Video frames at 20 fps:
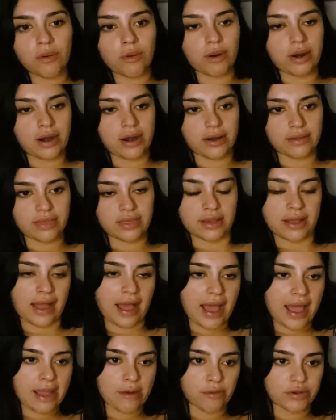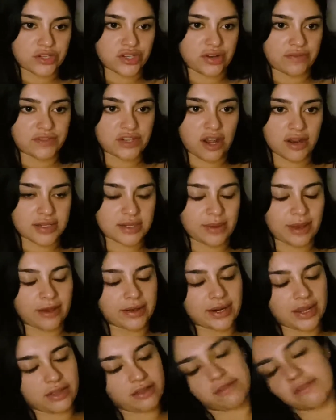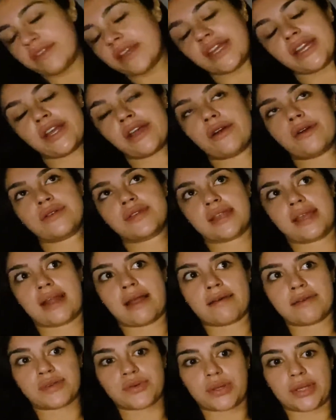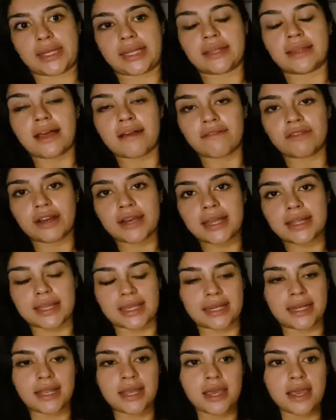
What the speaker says: or the guy, which I've talked about in other videos, that I was really in love with, and